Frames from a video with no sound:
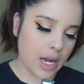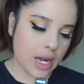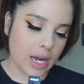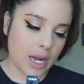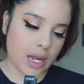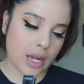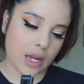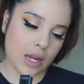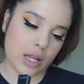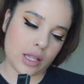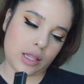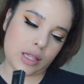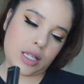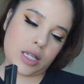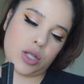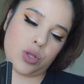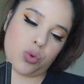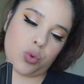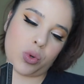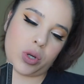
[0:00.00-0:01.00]
I got
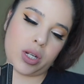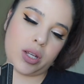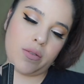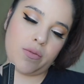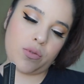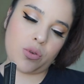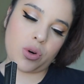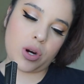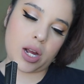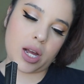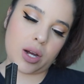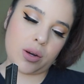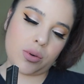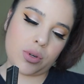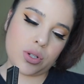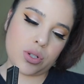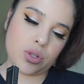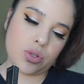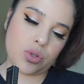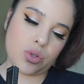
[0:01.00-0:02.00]
the 24
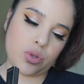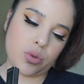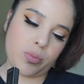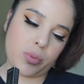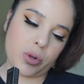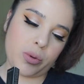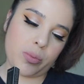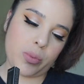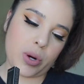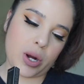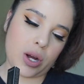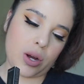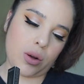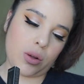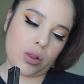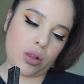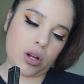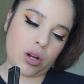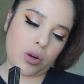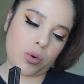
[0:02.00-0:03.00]
Hours Super
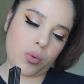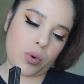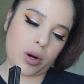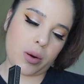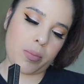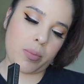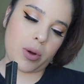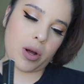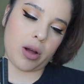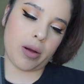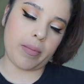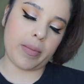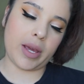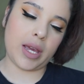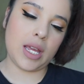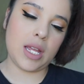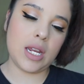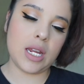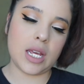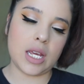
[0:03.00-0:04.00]
Brow Longwear
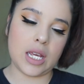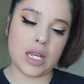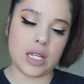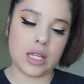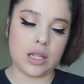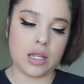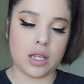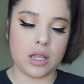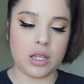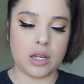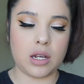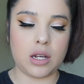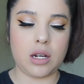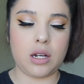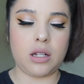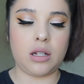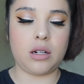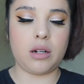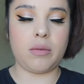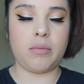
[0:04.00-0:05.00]
Pomade in the
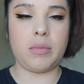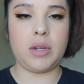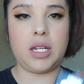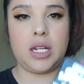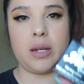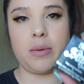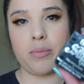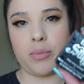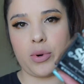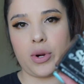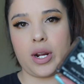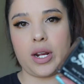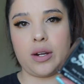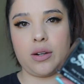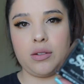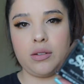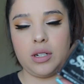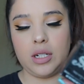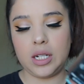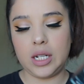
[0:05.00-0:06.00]
color medium
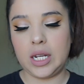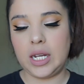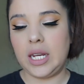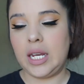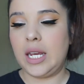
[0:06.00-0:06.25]
brown.